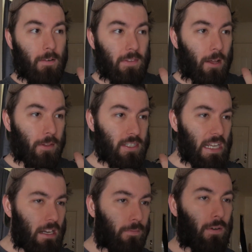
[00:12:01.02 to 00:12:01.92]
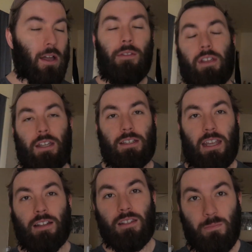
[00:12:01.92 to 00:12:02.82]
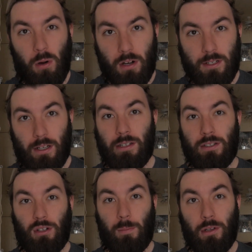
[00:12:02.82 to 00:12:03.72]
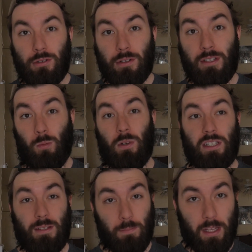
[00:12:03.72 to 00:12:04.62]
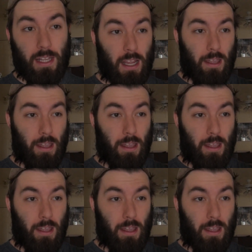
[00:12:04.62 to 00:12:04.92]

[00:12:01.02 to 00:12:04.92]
Now the data file that contains the parton distributions was split